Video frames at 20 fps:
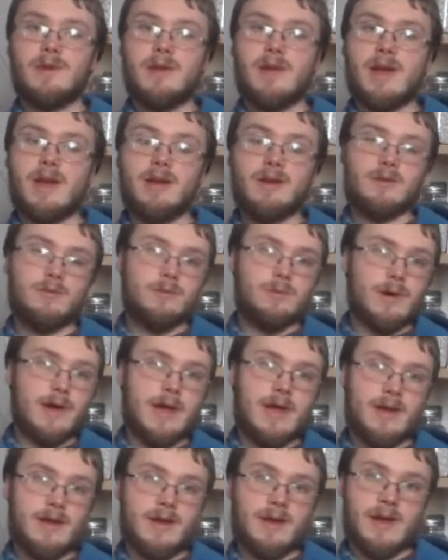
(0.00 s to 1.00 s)
And
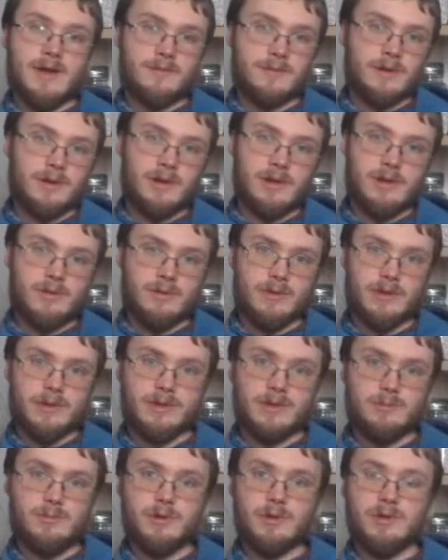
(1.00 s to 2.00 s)
what effort are you willing
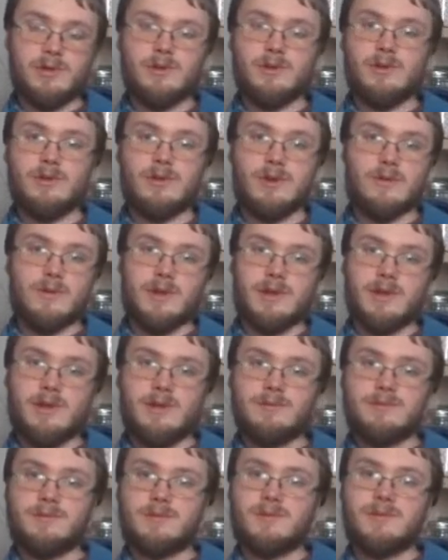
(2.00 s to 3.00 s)
to put into growing it?
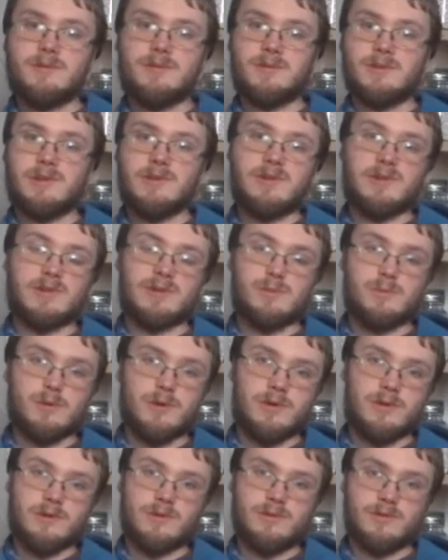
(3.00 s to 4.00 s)
So let's
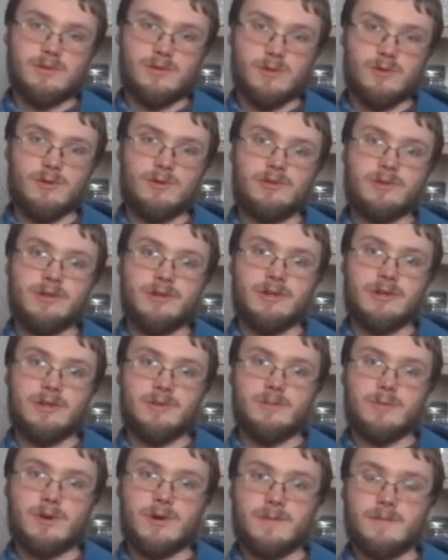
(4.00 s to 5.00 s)
explore those goals a little
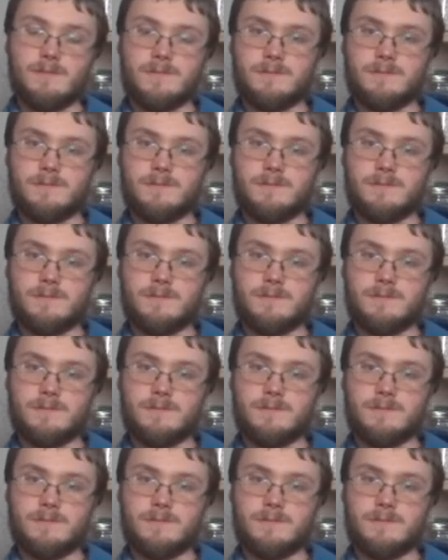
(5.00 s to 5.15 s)
more.